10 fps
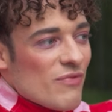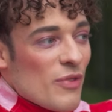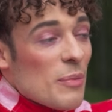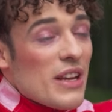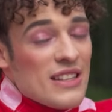
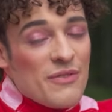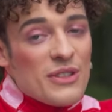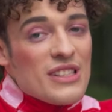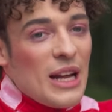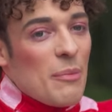for me it
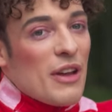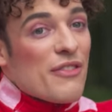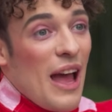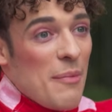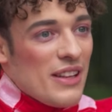feels like a big
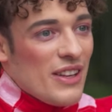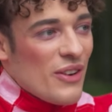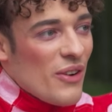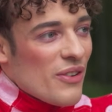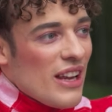family, you
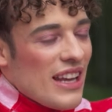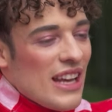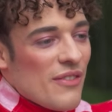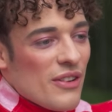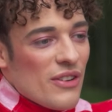know, like
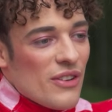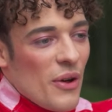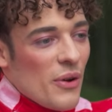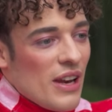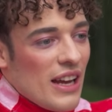even
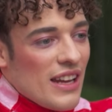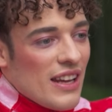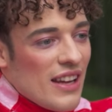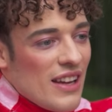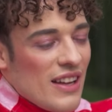though, like,